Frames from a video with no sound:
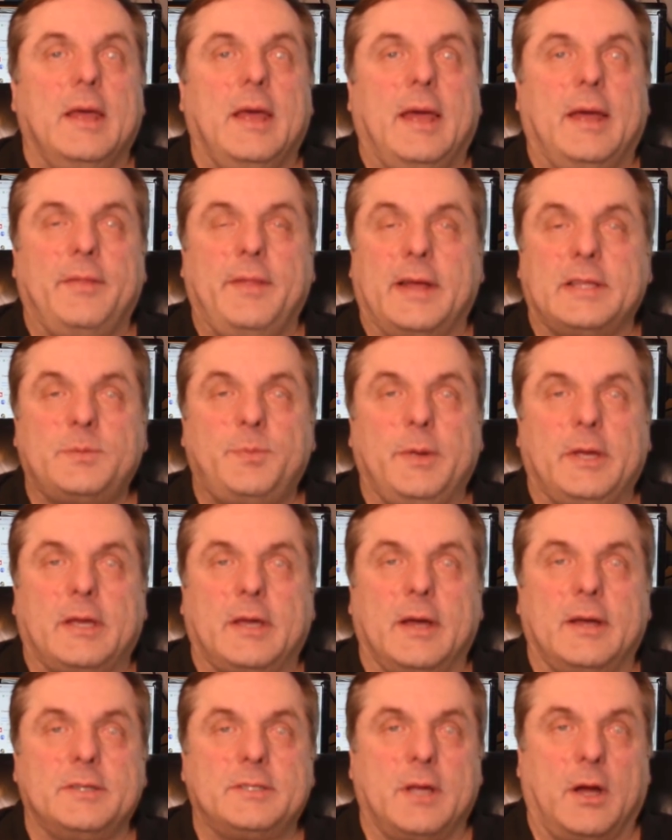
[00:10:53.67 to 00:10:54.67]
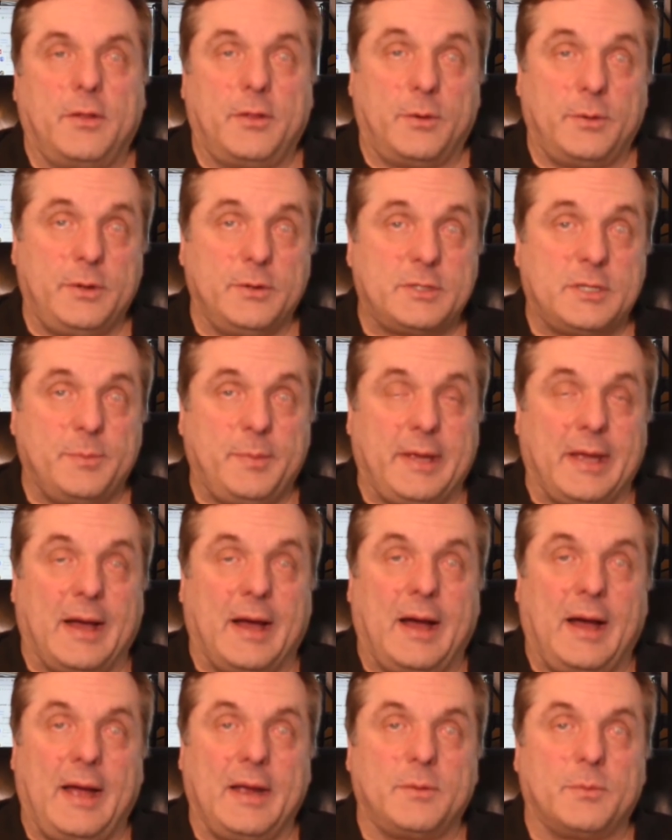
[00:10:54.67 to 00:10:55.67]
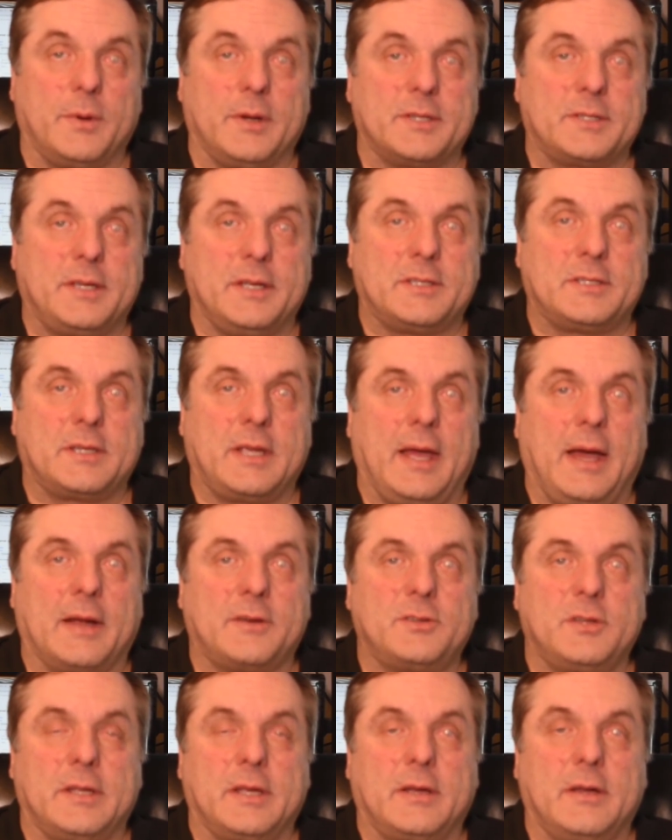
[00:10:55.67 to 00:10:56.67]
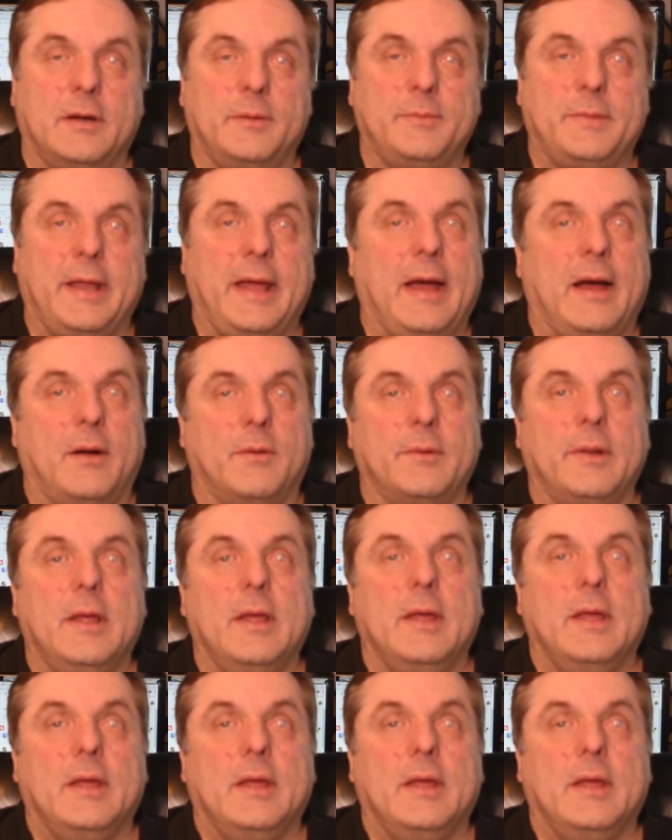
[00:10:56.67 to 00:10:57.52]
and that's because although it used to be a high risk, it's actually come down